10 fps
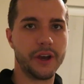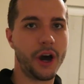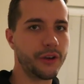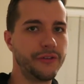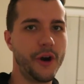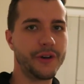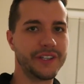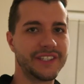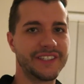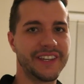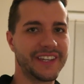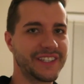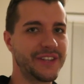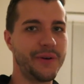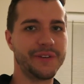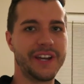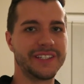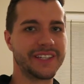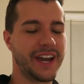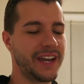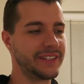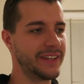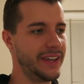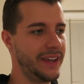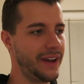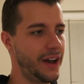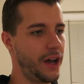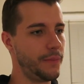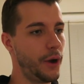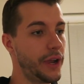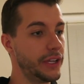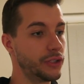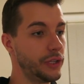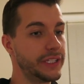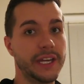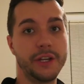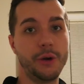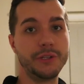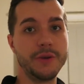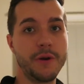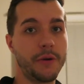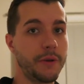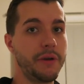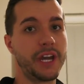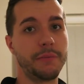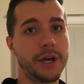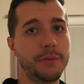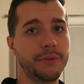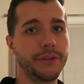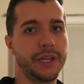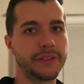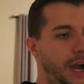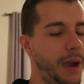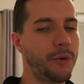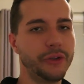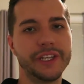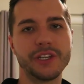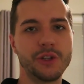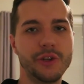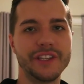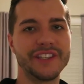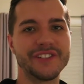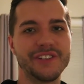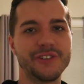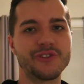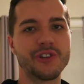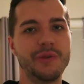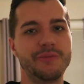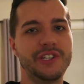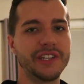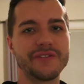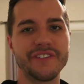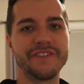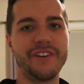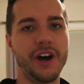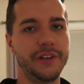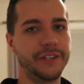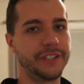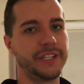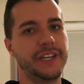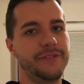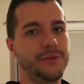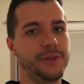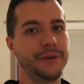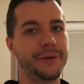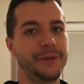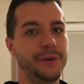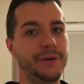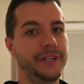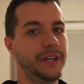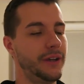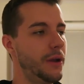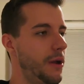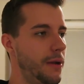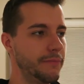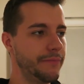Autofocus is like so nice, guys. Okay, so let's head to Home Depot. I'm gonna pick up a couple things. I'm only including this little trip just for fun, just to give you a little clue into